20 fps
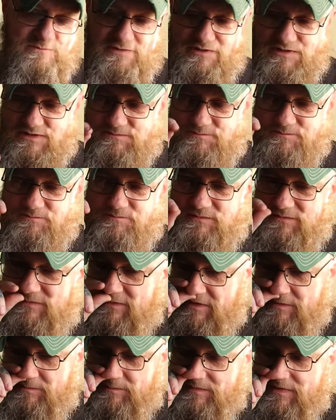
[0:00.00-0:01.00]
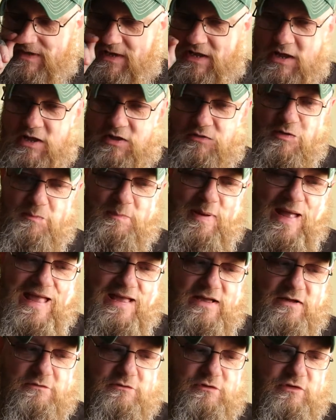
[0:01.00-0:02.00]
you know, the
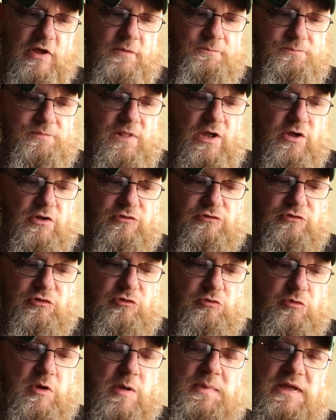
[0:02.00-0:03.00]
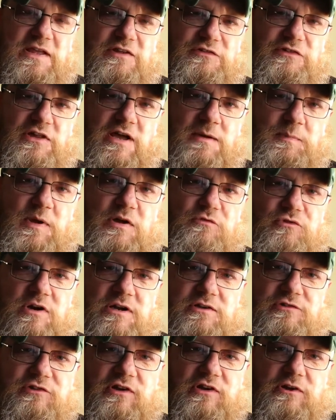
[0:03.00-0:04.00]
pound to pissed up
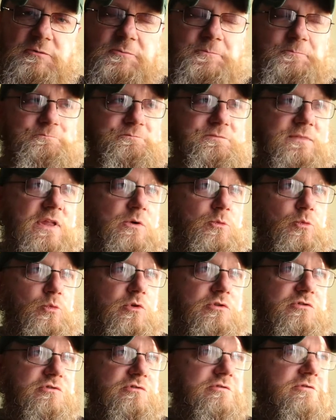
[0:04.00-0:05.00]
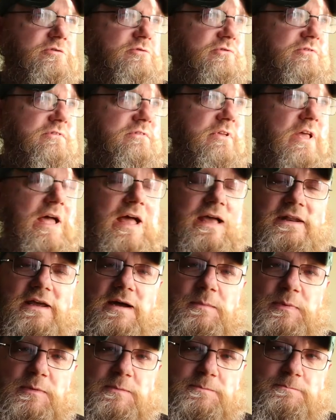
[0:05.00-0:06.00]
ratio wouldn't add
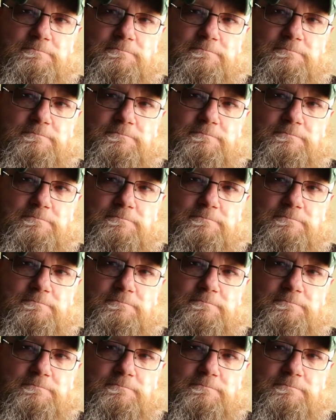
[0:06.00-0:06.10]
up.